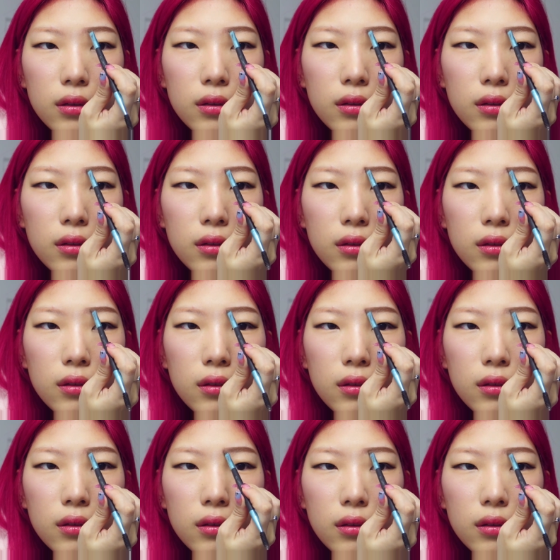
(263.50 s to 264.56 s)

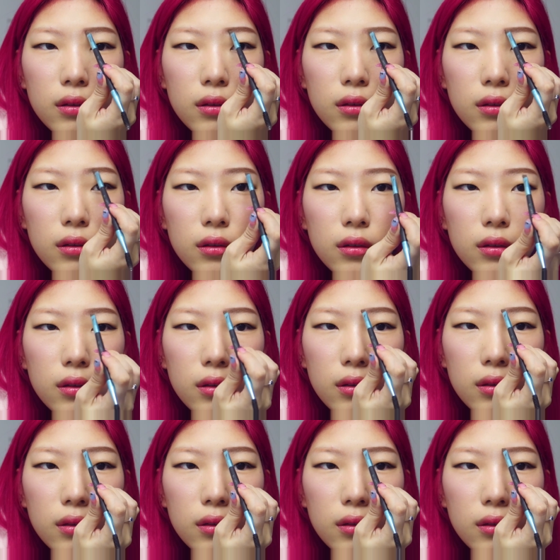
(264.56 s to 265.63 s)

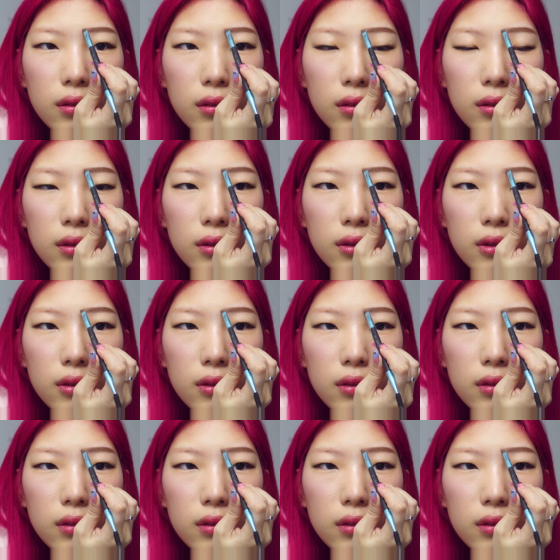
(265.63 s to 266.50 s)
Nobody speaks.